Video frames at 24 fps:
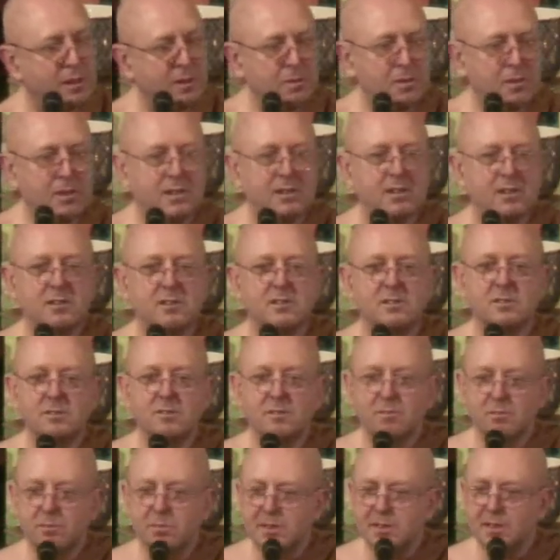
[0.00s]
guilt,
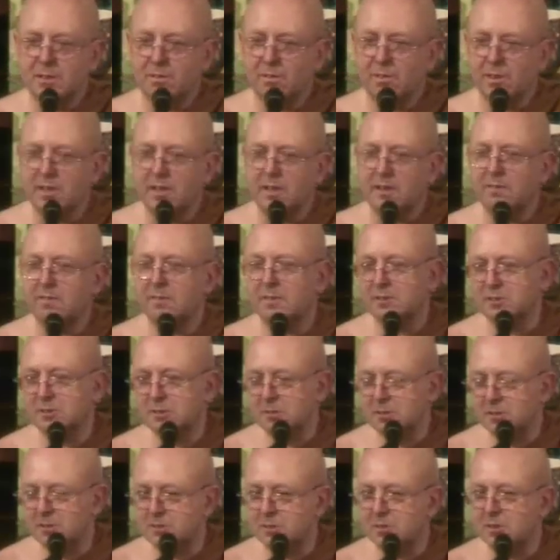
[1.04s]
please forgiveness, you
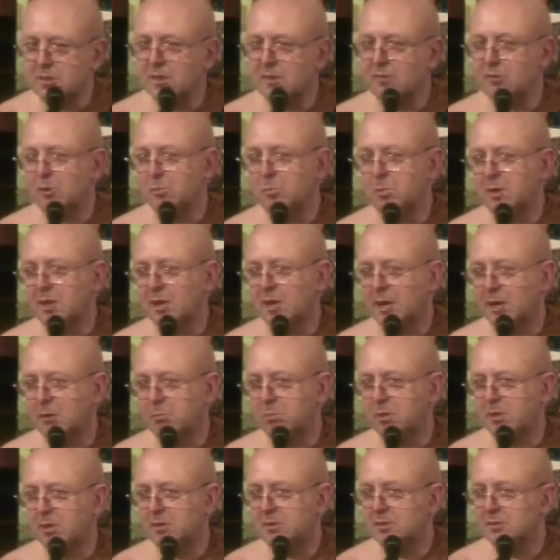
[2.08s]
deserve to be
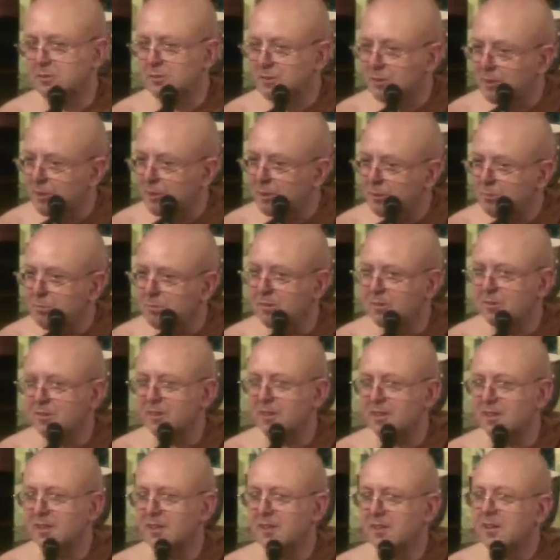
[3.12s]
happy, just go with
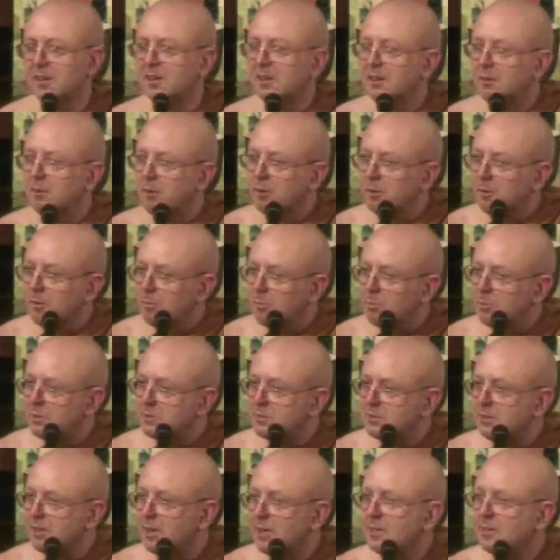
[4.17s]
it.
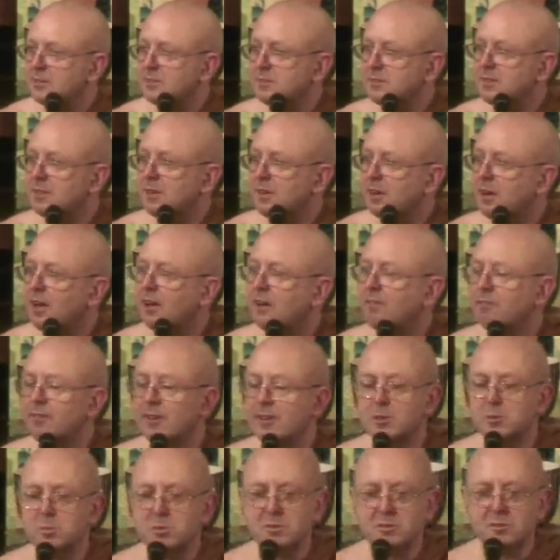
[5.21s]
Mistakes in life,
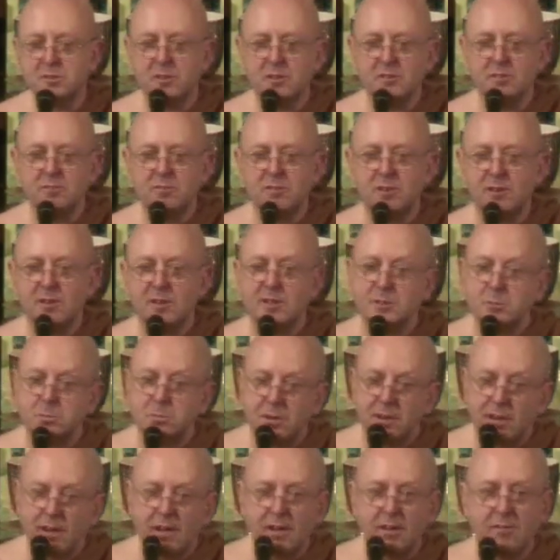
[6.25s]
things which go wrong, it's
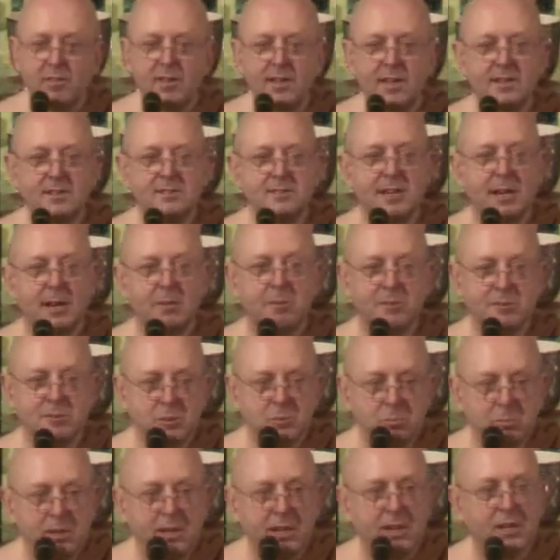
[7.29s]
part of the exam, it's the
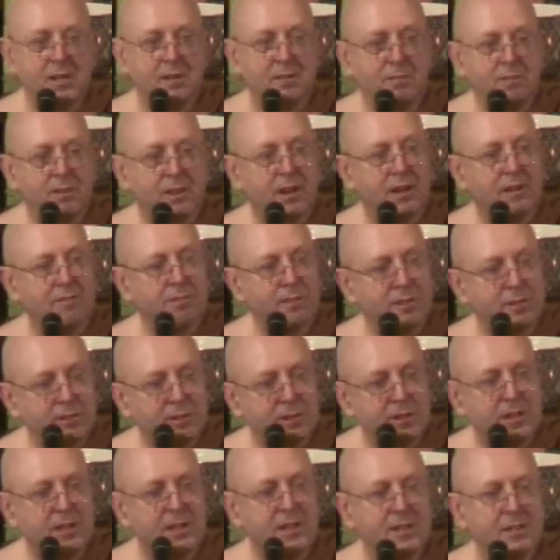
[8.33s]
meaning of life,
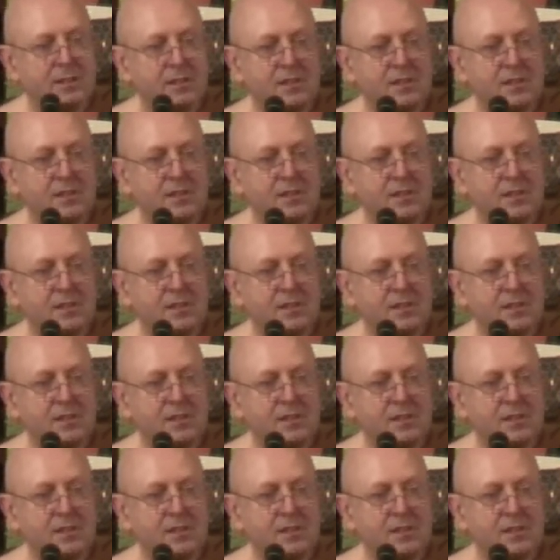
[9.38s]
learning.